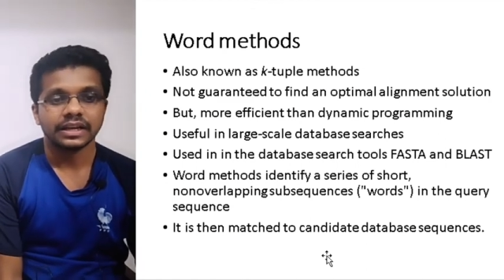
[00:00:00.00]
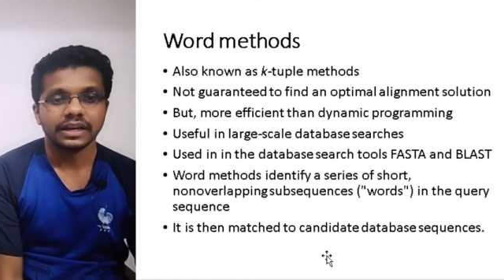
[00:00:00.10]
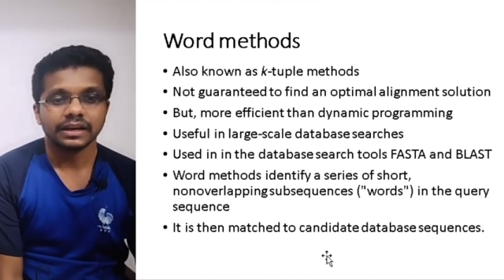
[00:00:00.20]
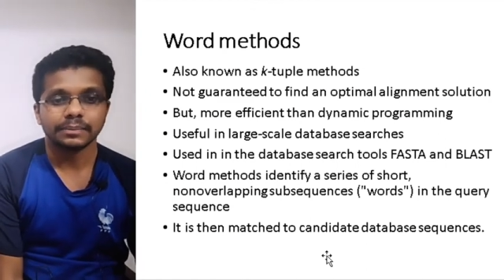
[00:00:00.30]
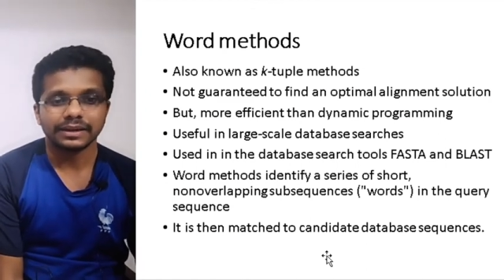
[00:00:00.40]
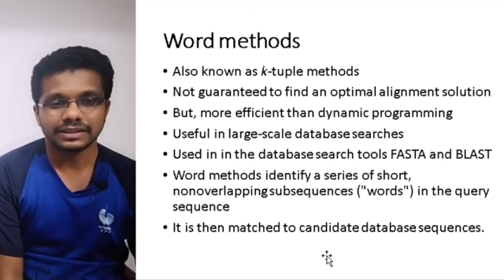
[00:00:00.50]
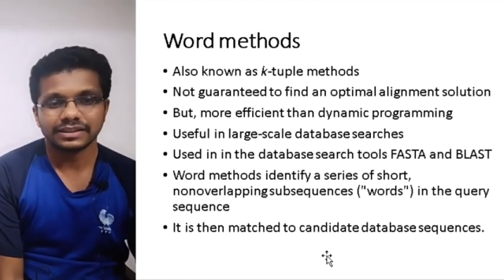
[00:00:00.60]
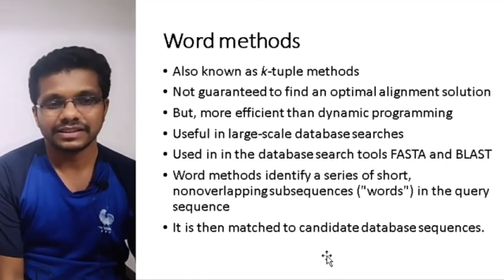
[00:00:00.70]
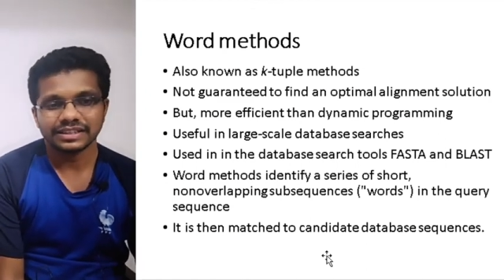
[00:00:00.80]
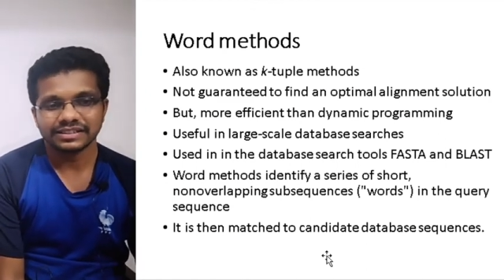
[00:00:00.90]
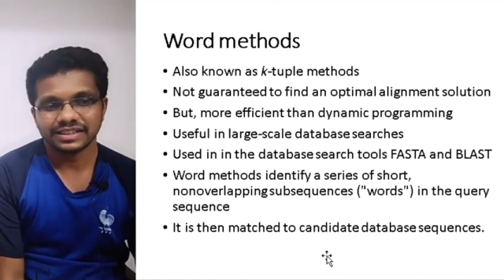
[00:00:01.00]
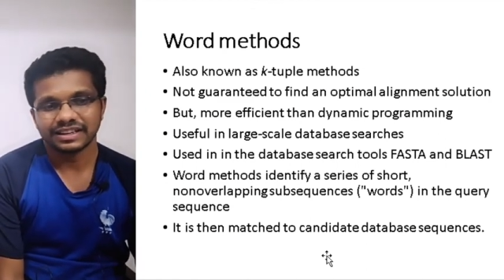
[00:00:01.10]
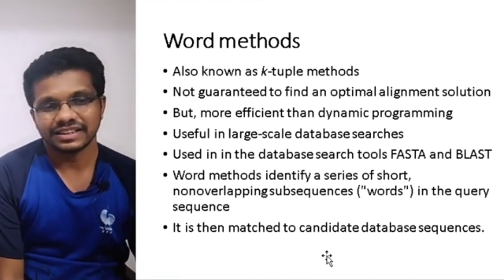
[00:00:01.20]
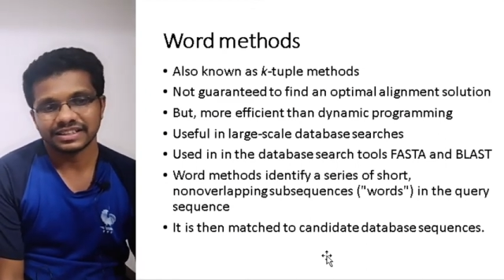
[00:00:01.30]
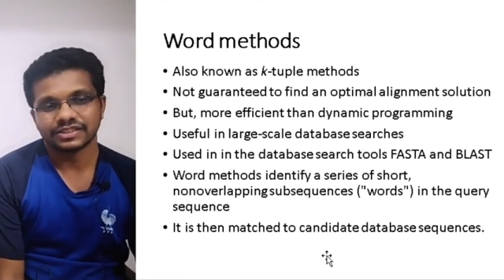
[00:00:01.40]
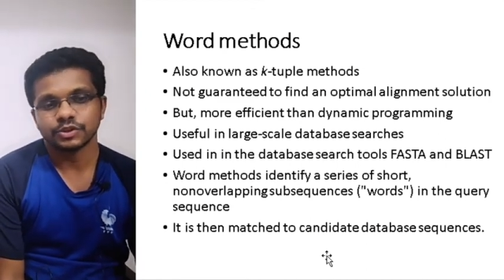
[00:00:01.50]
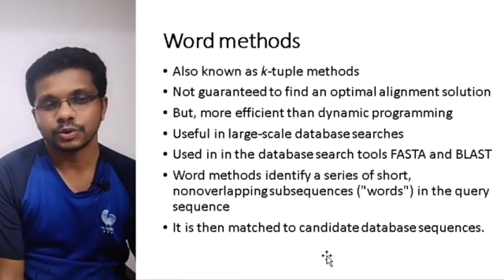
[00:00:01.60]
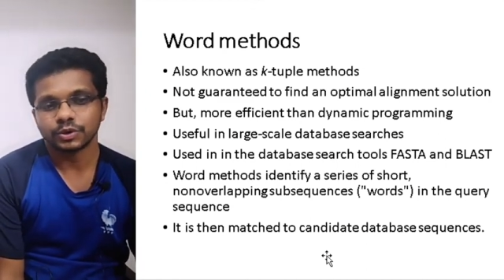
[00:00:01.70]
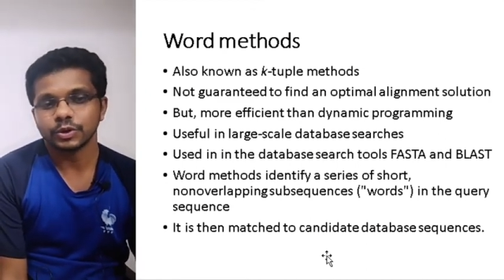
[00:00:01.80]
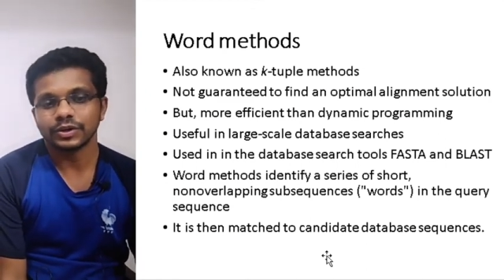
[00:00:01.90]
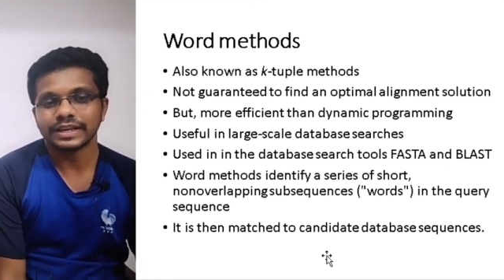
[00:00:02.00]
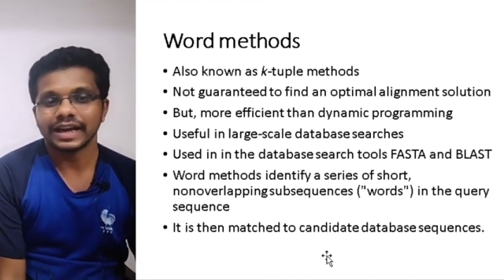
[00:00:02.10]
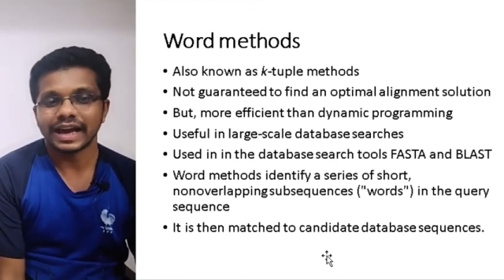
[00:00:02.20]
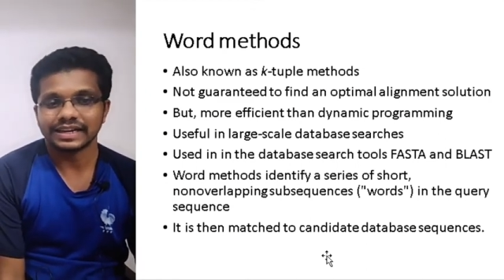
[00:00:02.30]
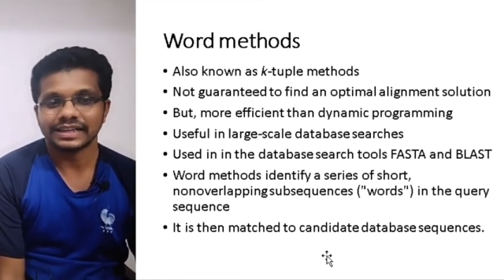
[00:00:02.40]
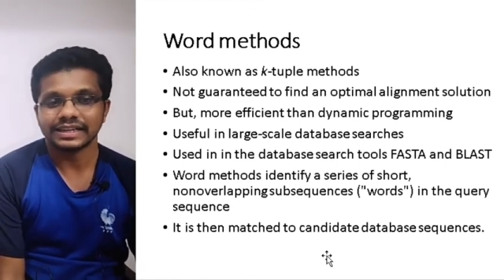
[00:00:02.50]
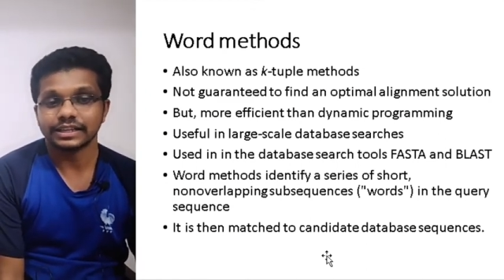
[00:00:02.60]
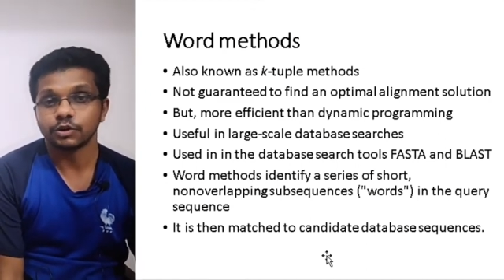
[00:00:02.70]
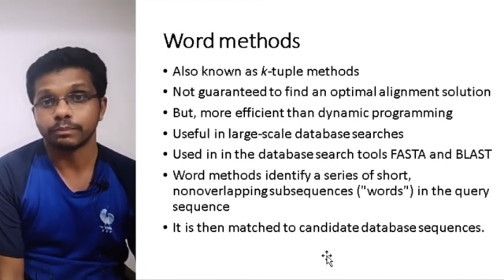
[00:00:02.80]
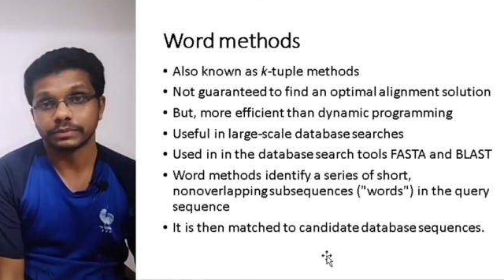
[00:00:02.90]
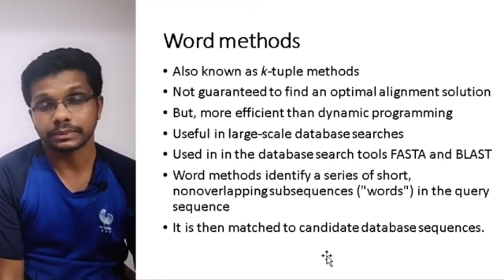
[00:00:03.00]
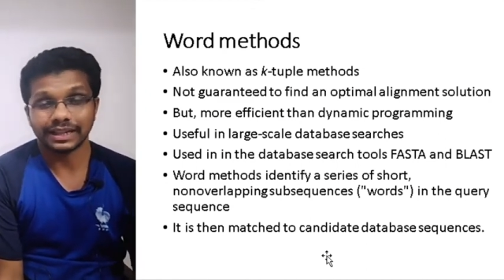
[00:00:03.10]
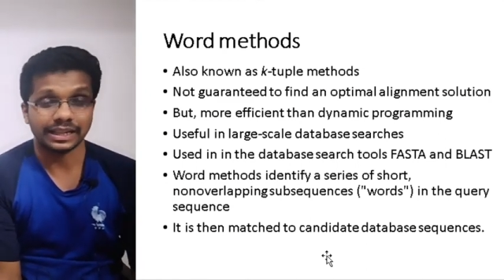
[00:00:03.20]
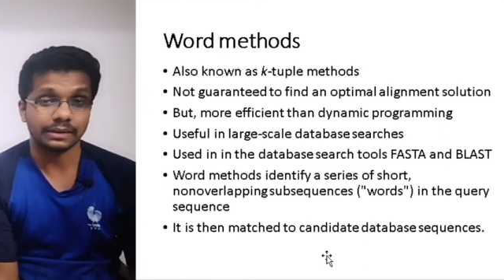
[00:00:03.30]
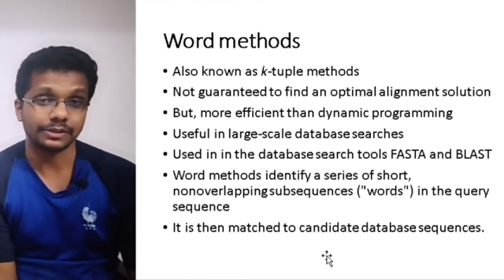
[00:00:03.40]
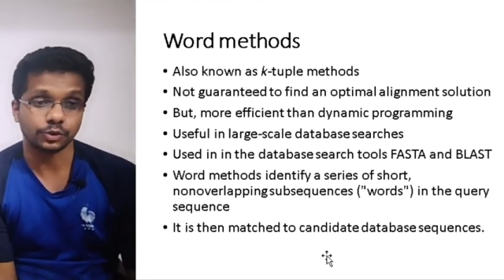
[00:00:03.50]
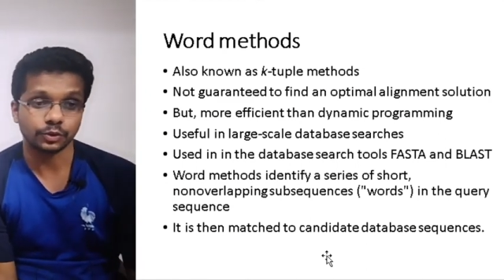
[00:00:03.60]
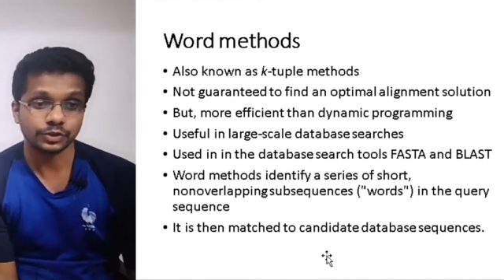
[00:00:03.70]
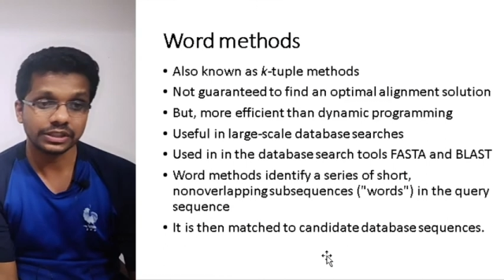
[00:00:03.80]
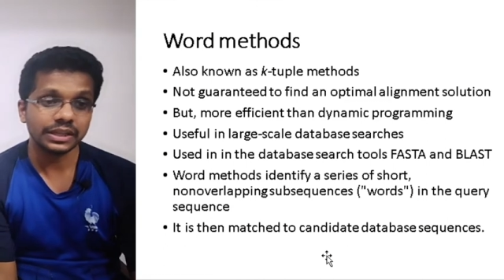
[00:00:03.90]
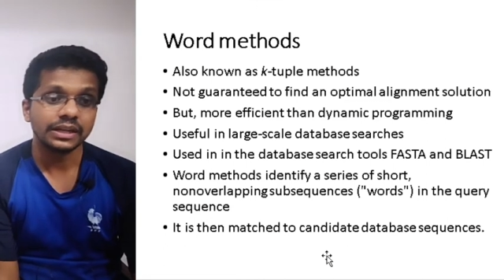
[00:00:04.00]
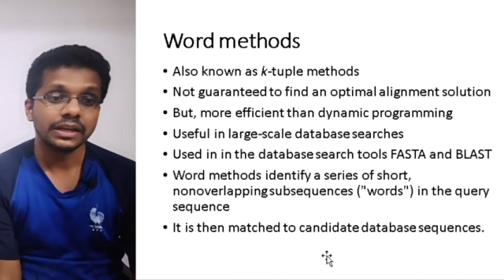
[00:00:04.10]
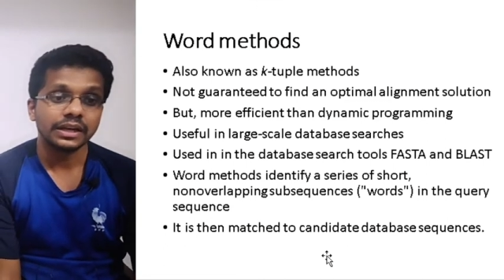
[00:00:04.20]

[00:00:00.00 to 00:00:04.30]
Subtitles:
But the thing is that it do not guarantee the optimal alignment solution,